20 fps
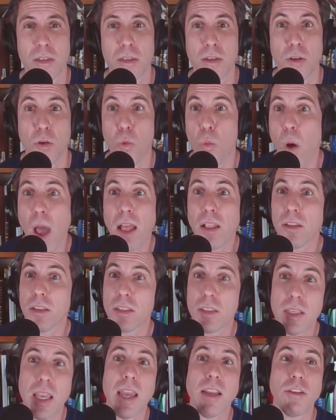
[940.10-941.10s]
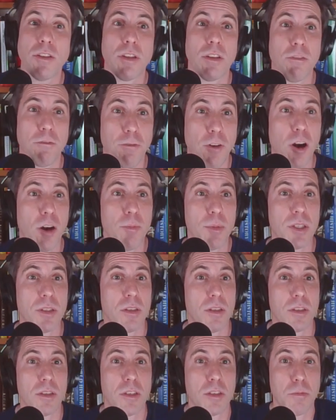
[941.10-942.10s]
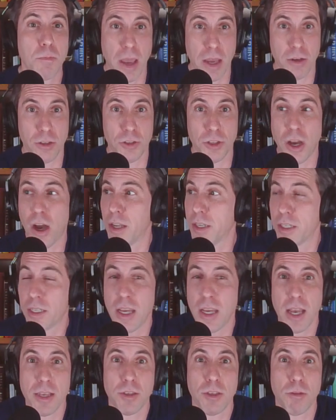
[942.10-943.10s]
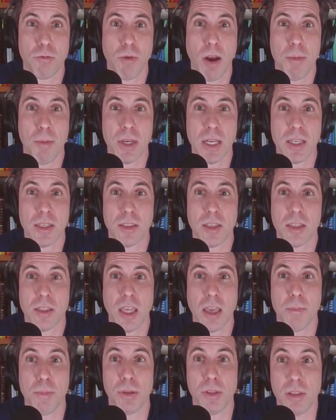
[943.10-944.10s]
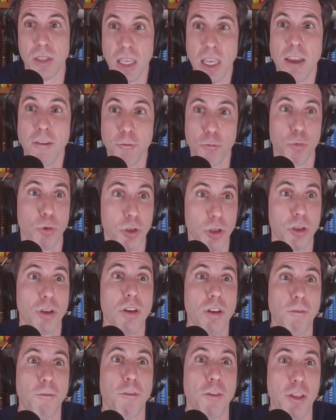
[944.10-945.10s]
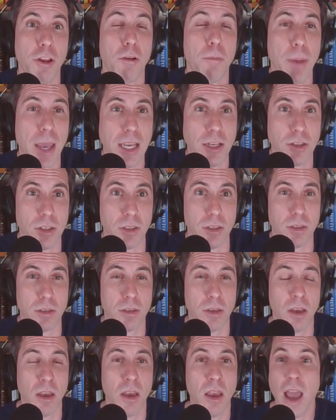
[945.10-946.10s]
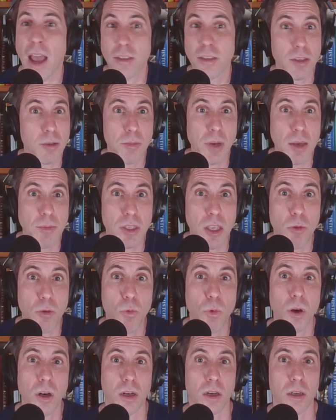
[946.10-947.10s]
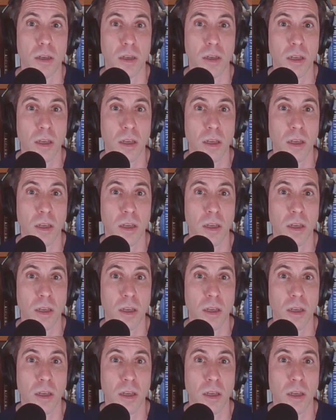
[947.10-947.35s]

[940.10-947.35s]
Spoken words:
Well-intentioned pharmacists peddled untested remedies that they believed were good for their patients. And sometimes they were.